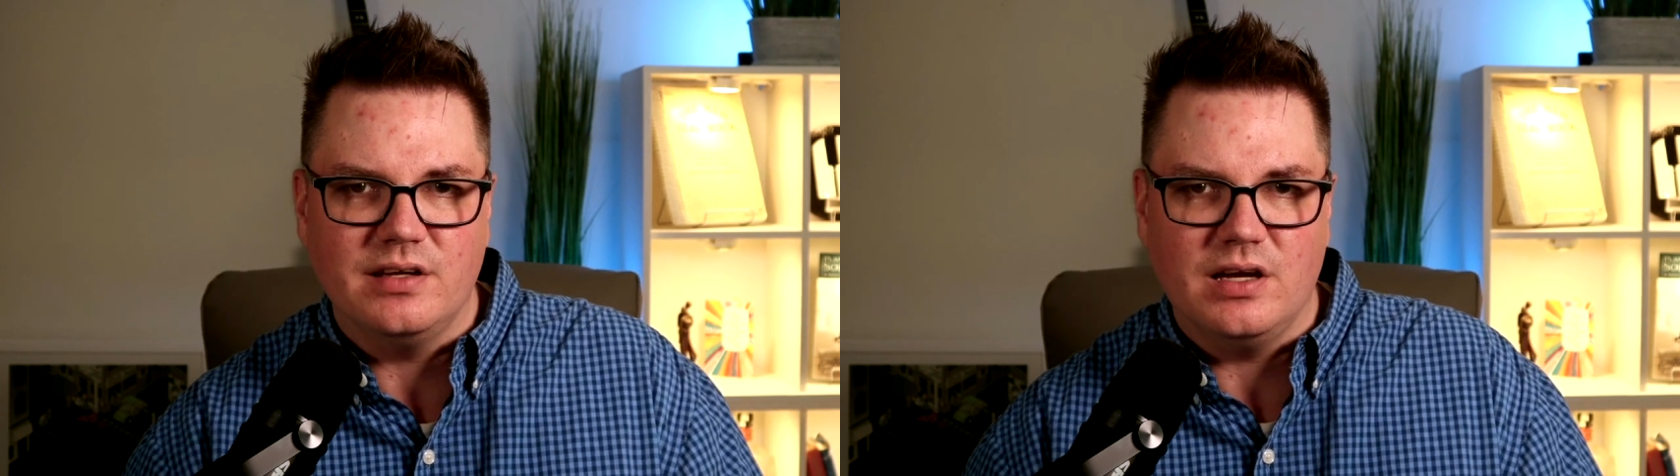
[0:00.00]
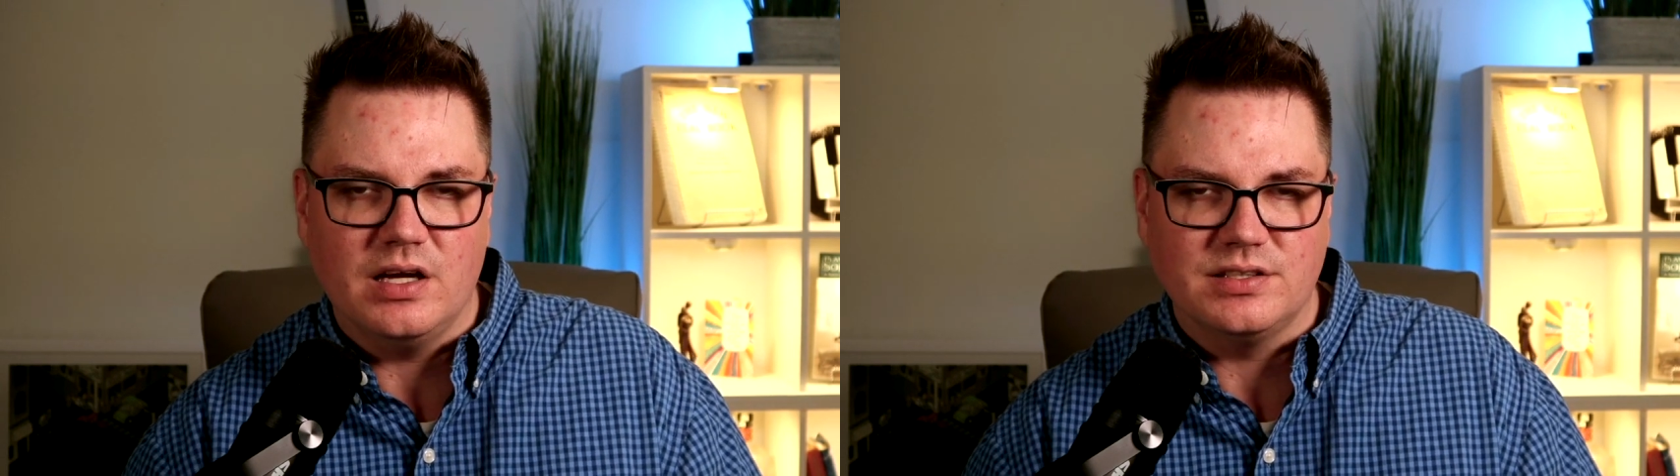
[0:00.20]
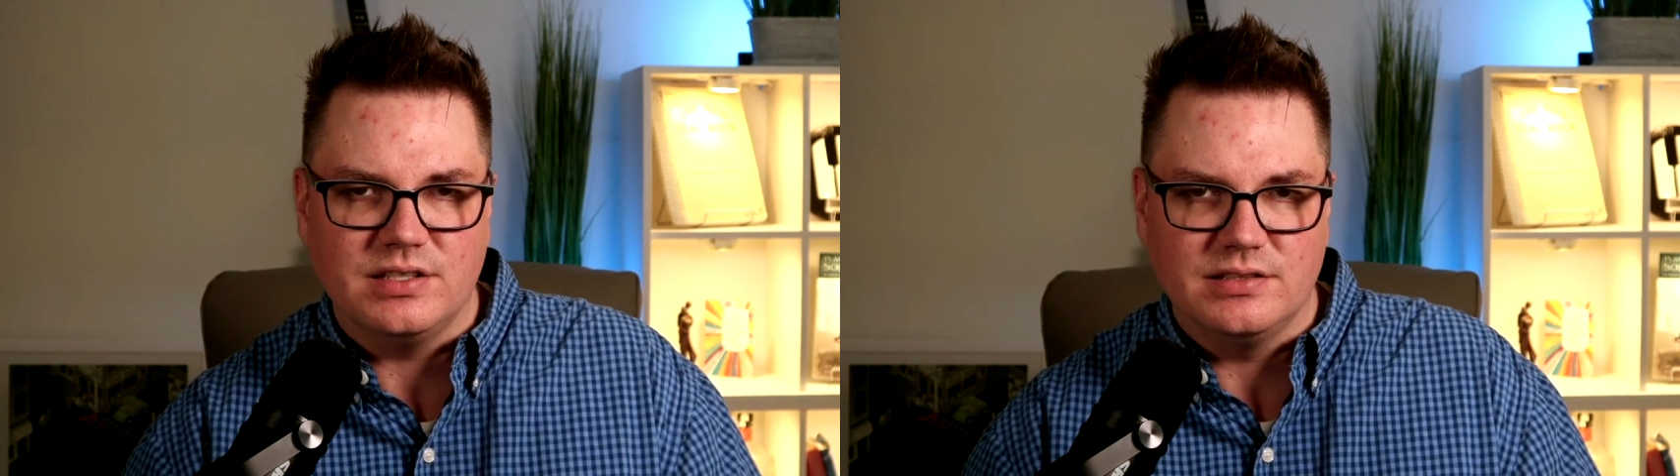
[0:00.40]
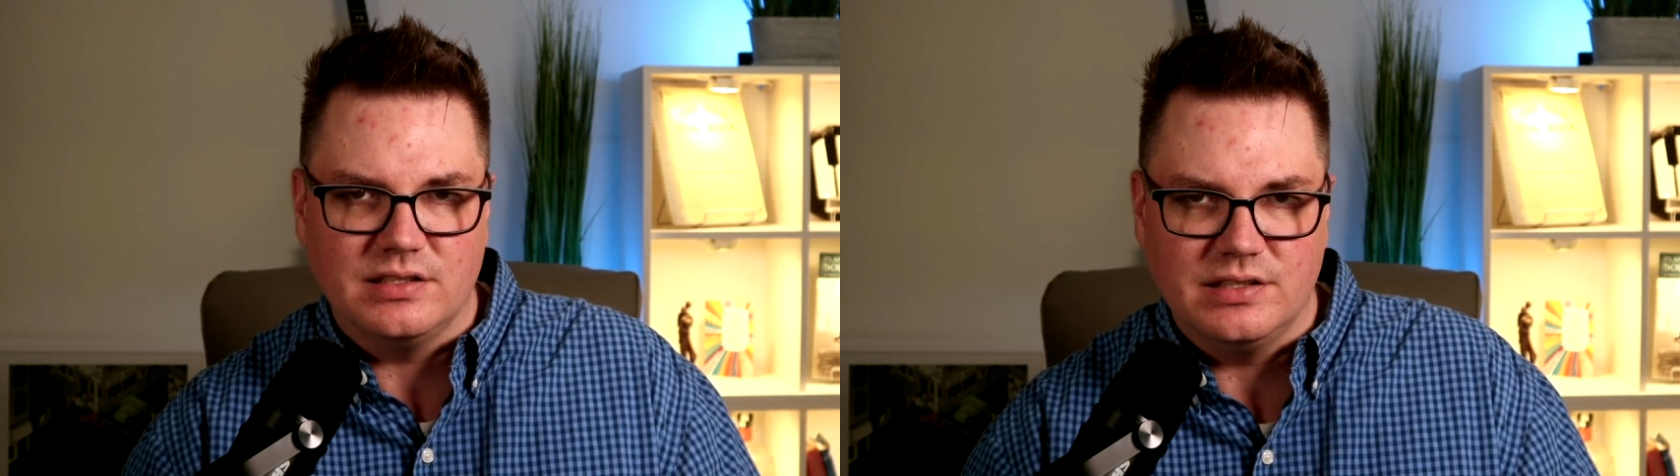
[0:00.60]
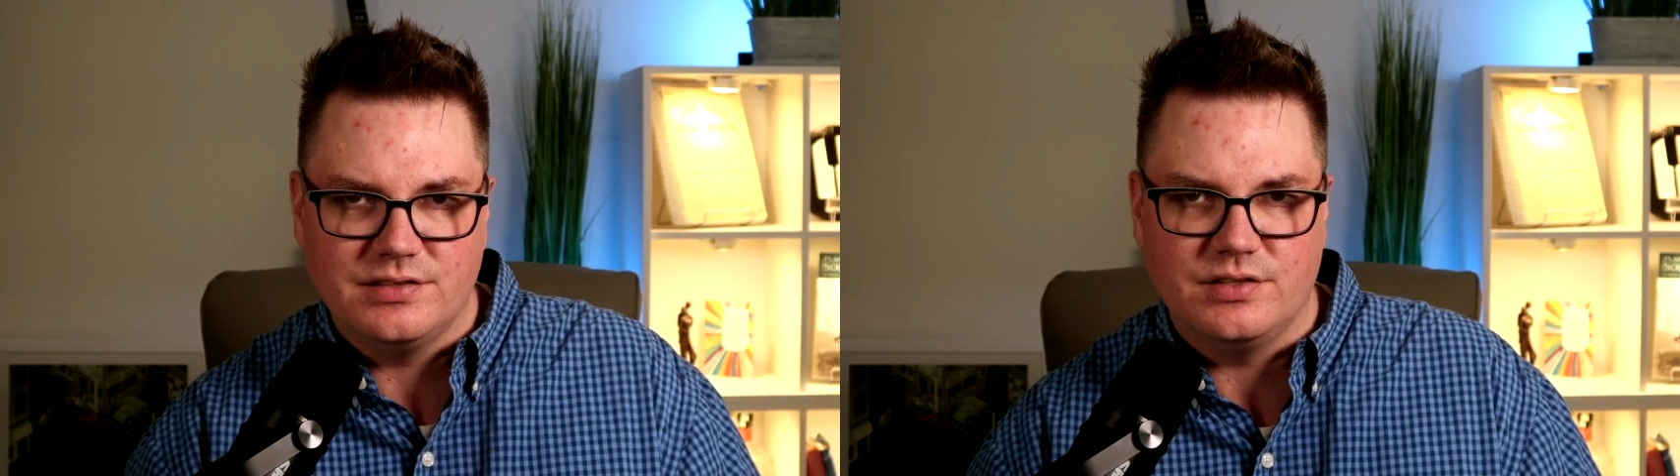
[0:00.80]
to us as a
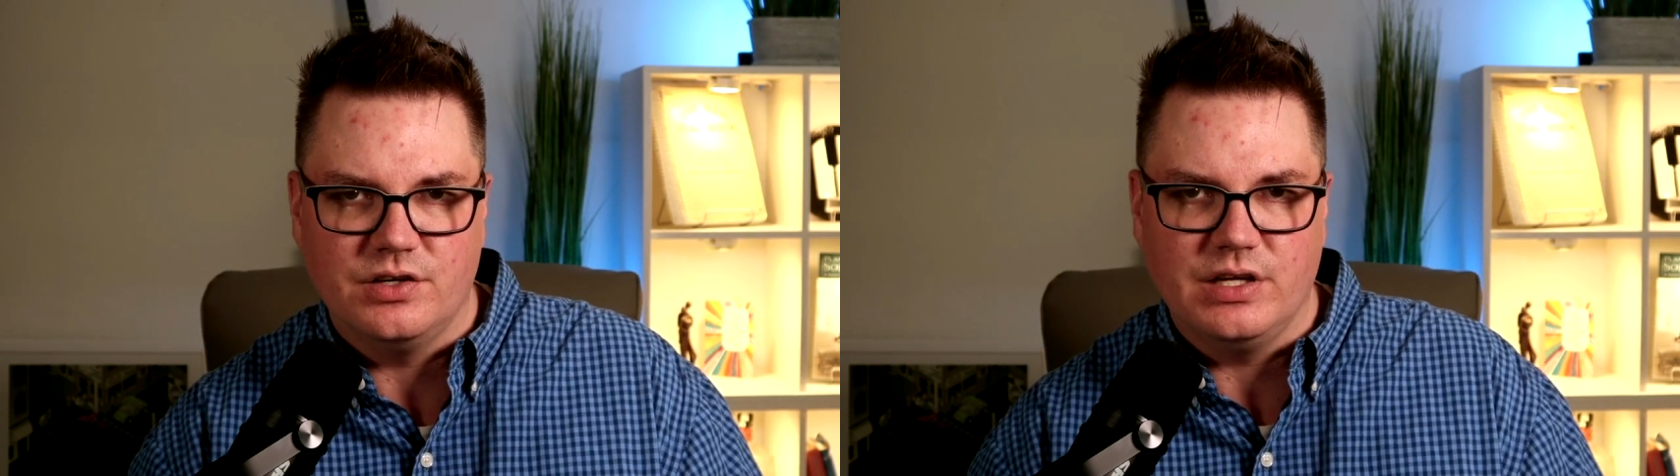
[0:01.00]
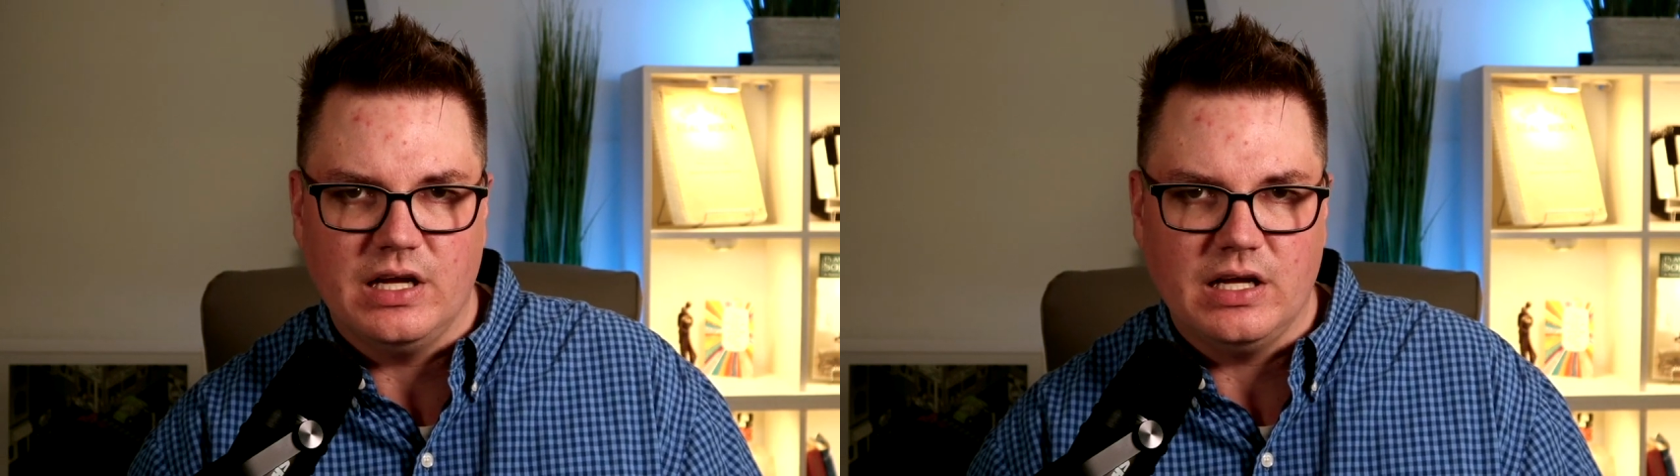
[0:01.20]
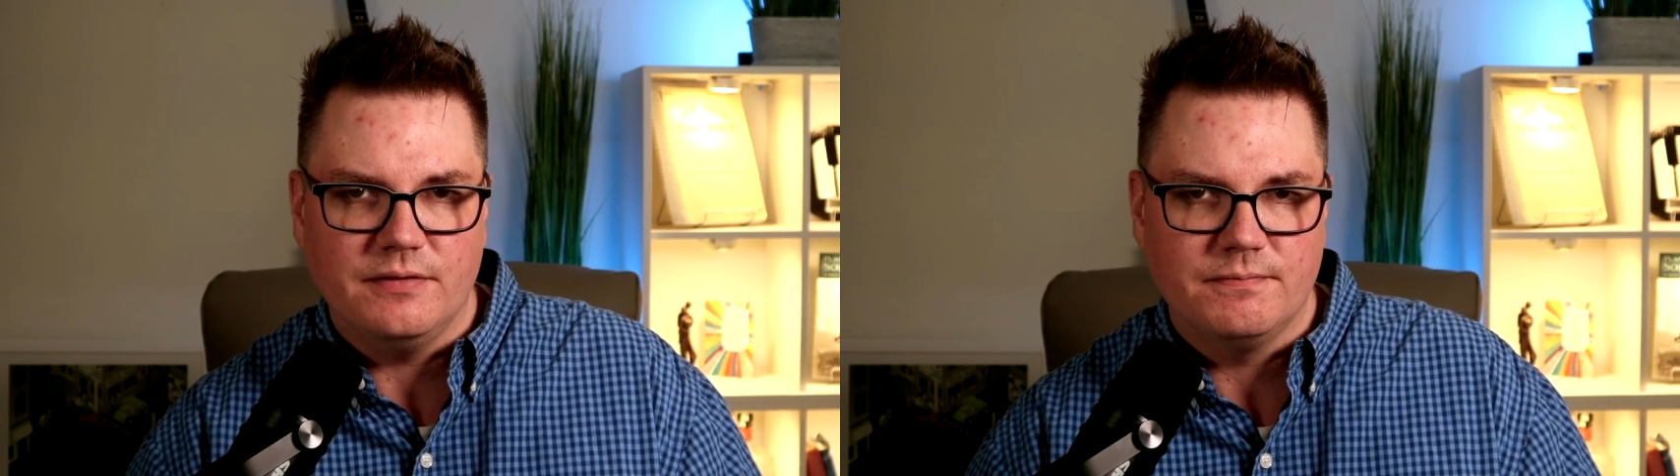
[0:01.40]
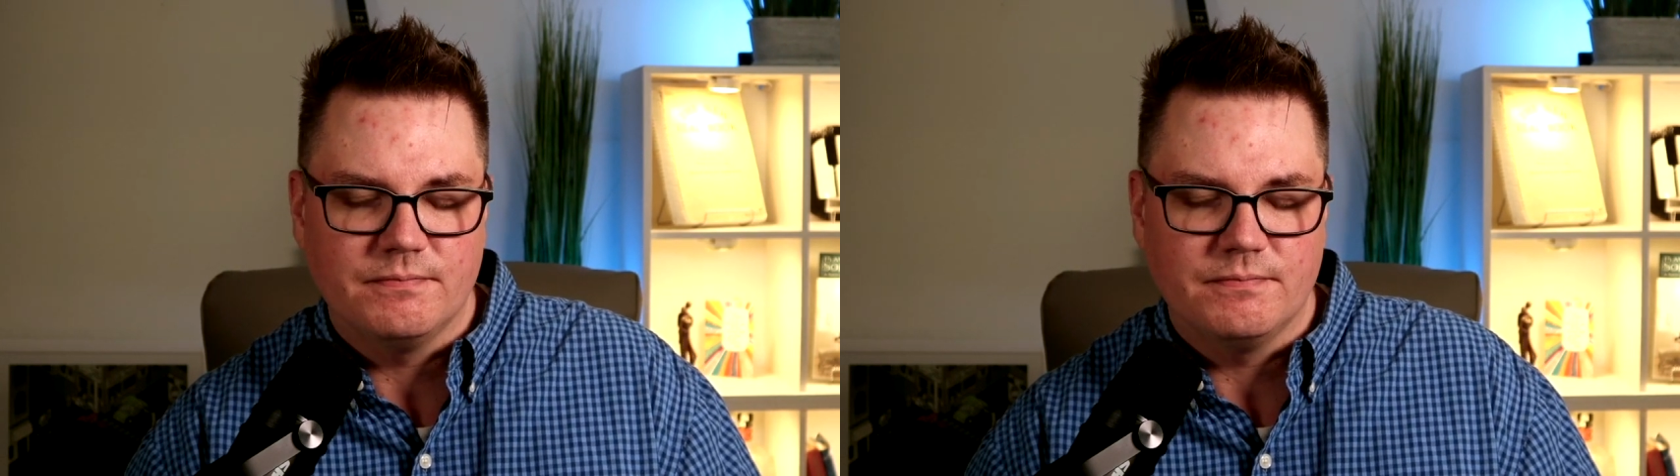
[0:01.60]
listener yet.